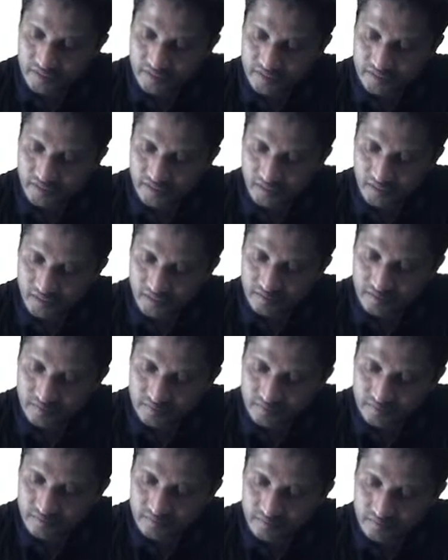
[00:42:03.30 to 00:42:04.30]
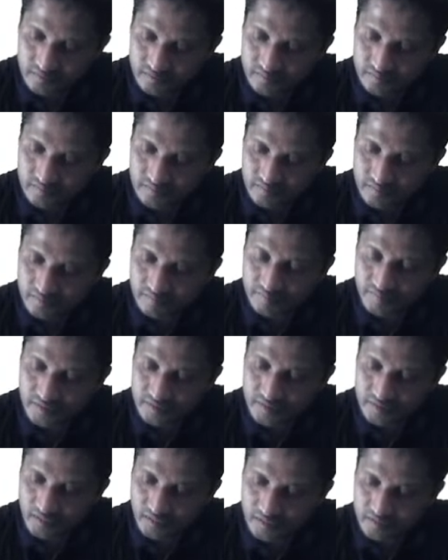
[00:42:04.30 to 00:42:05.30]
star B
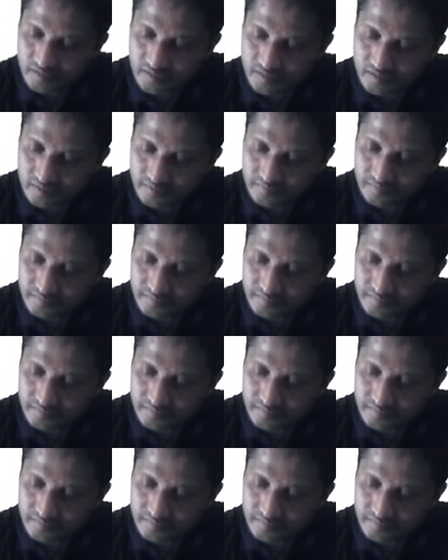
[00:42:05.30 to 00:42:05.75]
star C